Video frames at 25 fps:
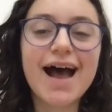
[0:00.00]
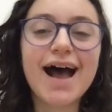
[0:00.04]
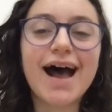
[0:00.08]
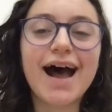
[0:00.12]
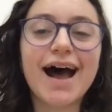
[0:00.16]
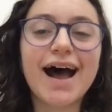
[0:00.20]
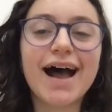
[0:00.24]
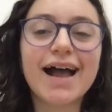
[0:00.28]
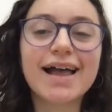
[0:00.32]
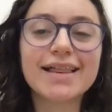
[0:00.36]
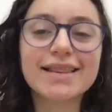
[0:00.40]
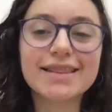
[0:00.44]

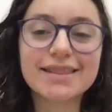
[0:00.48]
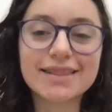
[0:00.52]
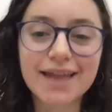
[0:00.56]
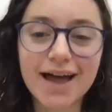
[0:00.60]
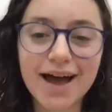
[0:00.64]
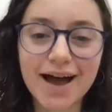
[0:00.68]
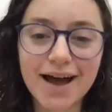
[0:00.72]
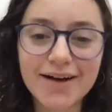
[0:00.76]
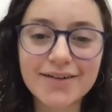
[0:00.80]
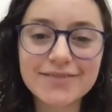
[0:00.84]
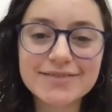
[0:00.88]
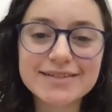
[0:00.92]
I
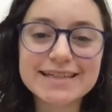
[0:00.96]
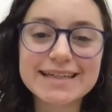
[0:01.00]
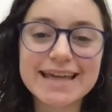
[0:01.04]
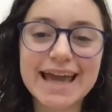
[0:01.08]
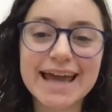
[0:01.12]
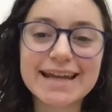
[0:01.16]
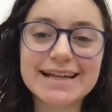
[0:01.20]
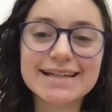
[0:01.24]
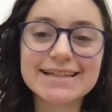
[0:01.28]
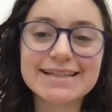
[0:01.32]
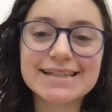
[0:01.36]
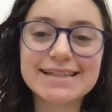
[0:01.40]
loved
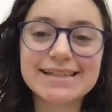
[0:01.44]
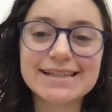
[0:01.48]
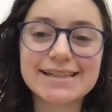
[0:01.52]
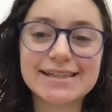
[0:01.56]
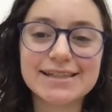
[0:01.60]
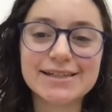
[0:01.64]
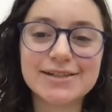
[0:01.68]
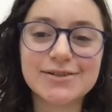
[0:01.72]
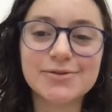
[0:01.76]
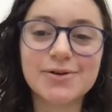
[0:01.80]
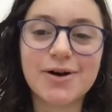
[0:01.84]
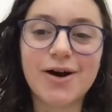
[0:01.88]
getting to
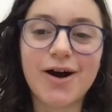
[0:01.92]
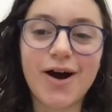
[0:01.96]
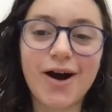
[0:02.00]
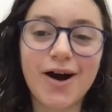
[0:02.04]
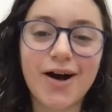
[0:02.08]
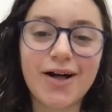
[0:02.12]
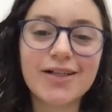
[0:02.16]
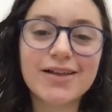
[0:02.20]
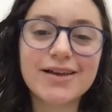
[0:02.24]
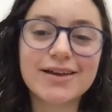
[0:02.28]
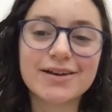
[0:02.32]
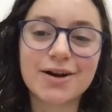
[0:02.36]
see you
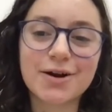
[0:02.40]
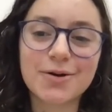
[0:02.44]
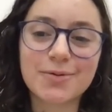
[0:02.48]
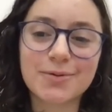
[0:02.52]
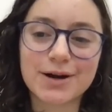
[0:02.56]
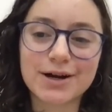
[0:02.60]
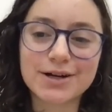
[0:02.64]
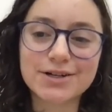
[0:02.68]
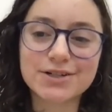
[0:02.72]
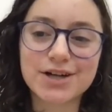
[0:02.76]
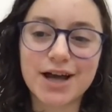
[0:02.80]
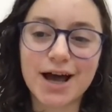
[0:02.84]
all in our
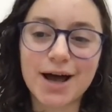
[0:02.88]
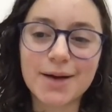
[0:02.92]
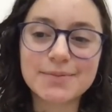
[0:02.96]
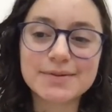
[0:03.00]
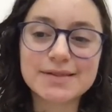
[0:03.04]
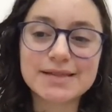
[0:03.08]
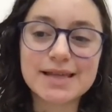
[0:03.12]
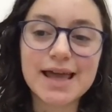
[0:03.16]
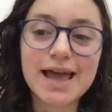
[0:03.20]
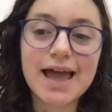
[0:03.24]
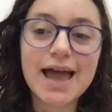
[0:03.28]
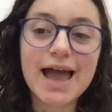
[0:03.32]

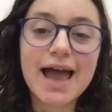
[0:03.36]
workshops,